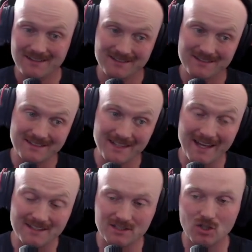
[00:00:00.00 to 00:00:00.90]

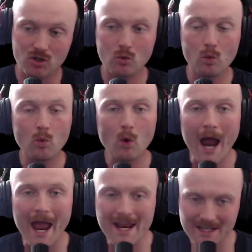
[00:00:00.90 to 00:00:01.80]
That's
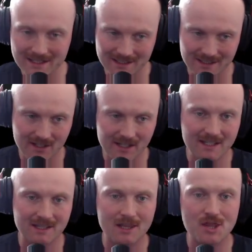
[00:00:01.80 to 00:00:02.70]
crazy. They're
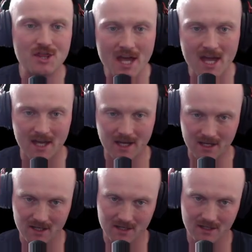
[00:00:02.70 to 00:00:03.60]
getting
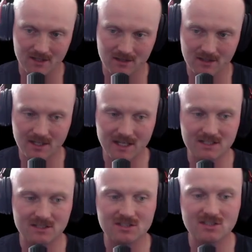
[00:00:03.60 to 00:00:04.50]
thick. They're
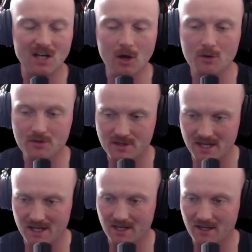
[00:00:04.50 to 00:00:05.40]
getting so
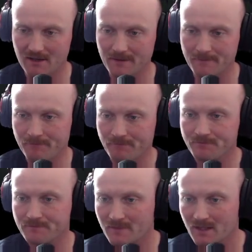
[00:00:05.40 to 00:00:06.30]
thick.
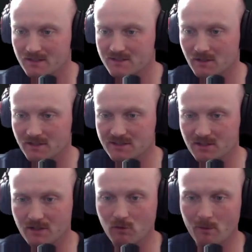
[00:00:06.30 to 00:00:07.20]
So this is
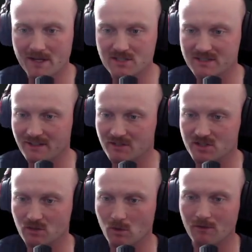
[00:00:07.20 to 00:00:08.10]
their formations. They have the
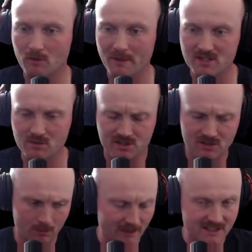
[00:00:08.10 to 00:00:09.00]
shield wall formation, which is
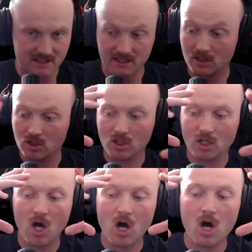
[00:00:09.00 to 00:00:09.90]
basically a
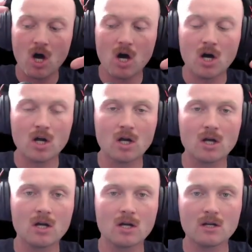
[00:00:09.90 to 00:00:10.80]
long
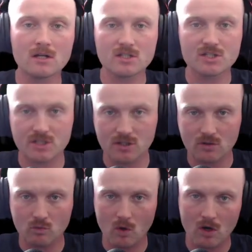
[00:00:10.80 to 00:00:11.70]
shield
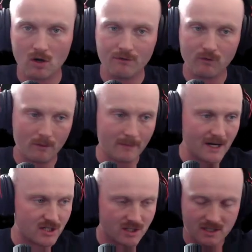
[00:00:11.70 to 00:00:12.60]
wall
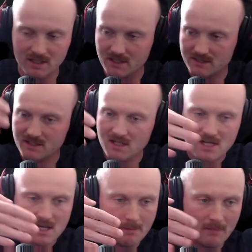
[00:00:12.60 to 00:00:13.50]
formation. It's
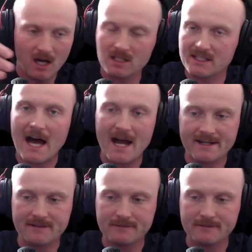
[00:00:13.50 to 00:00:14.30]
a line.